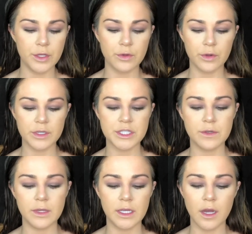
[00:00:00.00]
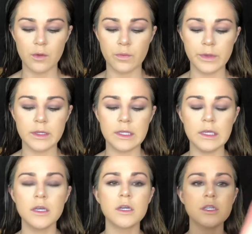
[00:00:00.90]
you're going to need a really